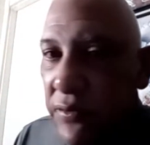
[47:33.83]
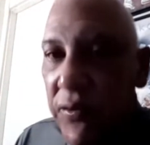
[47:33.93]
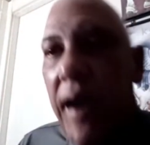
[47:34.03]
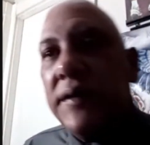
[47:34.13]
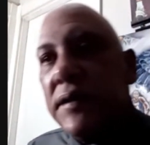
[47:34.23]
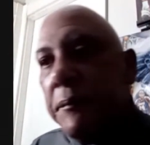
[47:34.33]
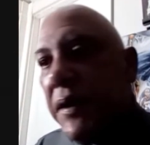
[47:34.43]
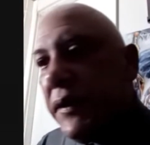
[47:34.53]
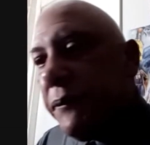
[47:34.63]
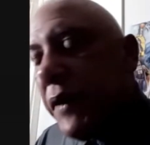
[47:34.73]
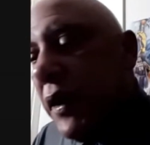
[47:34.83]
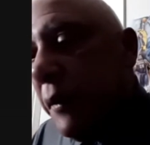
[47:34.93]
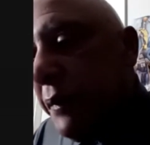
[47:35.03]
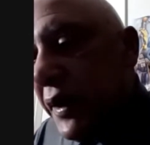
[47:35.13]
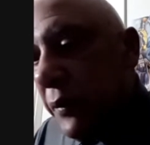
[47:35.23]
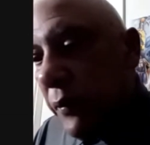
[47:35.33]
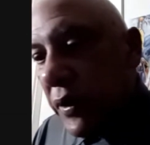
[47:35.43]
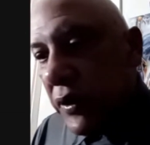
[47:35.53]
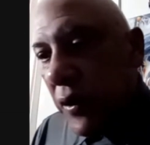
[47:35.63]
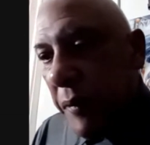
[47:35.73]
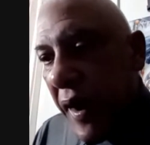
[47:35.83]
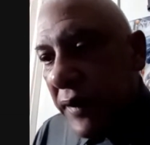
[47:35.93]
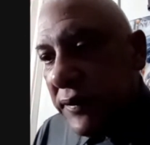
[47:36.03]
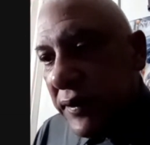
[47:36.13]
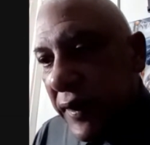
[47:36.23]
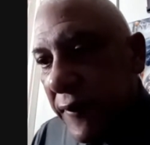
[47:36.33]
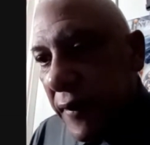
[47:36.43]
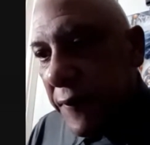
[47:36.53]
crazy in a minute. But anyway, we're gonna go back to the